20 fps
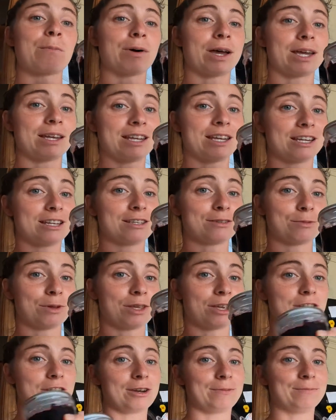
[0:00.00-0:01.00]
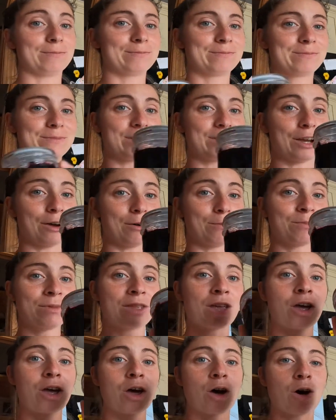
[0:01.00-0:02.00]
but it is really good. So
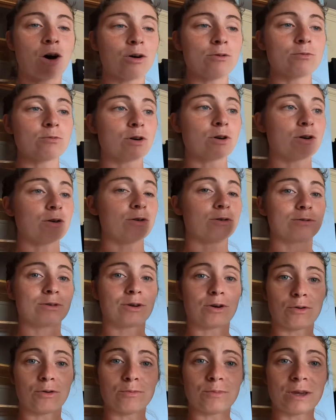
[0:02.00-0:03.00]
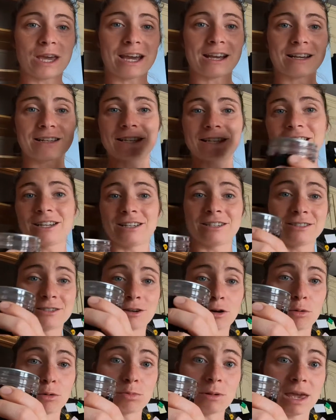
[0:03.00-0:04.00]
homegrown, home picked,
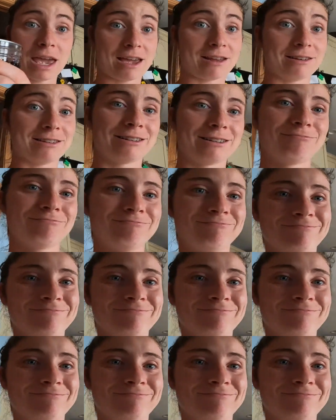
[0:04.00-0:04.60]
home canned.